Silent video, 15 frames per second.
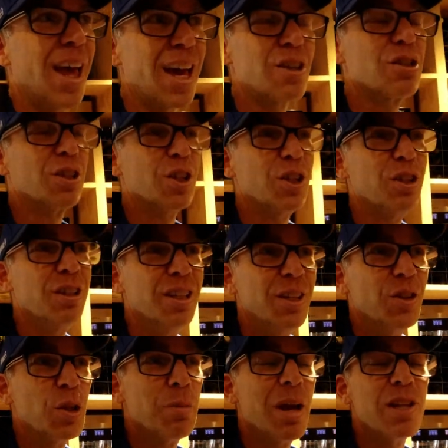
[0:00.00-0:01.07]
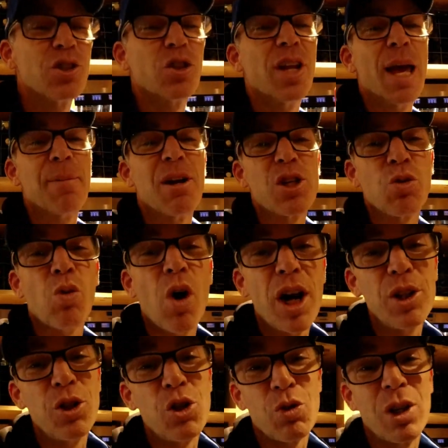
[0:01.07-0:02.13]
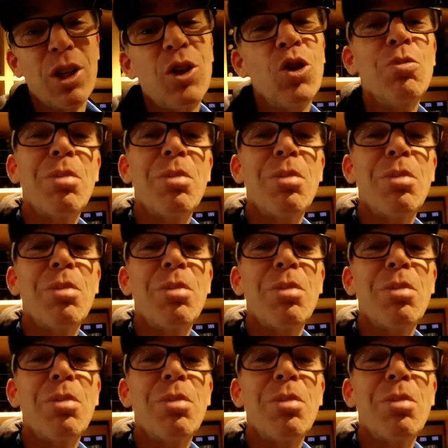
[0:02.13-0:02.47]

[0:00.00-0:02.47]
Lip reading: Actually, depends on how much wine you drink,